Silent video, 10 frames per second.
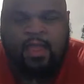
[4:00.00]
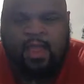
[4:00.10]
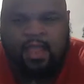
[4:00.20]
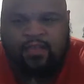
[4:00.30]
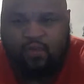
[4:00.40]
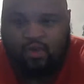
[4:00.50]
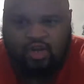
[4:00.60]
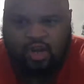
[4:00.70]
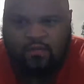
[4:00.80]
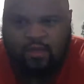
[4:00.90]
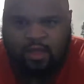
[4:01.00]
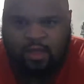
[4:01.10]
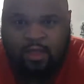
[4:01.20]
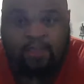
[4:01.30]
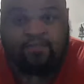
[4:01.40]
his version
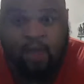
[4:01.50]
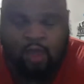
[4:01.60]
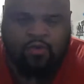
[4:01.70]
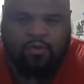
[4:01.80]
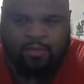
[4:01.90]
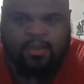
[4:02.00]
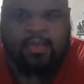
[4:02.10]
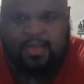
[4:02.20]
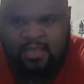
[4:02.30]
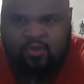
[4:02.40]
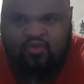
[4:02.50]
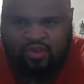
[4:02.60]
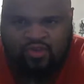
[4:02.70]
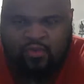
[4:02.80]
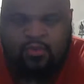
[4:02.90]
of his father, he's his little
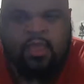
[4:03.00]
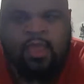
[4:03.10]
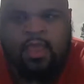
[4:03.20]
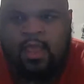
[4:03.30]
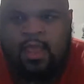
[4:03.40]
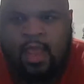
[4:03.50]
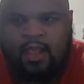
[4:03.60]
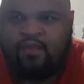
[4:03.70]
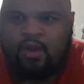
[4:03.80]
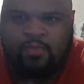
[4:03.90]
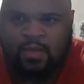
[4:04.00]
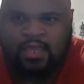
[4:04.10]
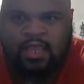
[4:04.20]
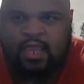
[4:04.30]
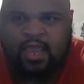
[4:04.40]
crystal. His father is
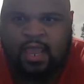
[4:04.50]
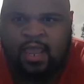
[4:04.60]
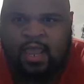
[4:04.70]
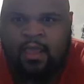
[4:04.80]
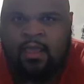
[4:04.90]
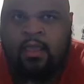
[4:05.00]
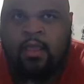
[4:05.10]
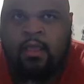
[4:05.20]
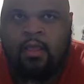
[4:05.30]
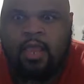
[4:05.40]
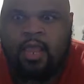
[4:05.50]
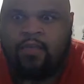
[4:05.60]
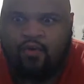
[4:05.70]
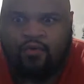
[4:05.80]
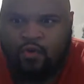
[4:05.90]
basically a
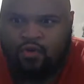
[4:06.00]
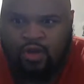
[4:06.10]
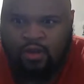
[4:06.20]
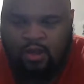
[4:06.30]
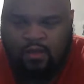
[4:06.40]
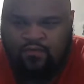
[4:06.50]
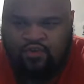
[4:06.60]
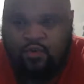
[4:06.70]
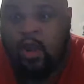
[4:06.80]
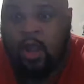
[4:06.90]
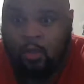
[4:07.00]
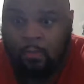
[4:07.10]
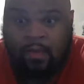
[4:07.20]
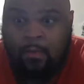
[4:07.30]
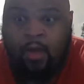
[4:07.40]
evil version of Jor-El,
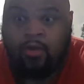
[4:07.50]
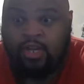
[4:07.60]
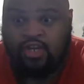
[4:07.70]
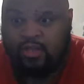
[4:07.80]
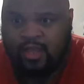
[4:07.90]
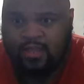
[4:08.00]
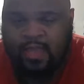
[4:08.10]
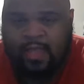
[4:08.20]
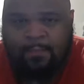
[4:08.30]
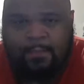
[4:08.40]
but a politician like that.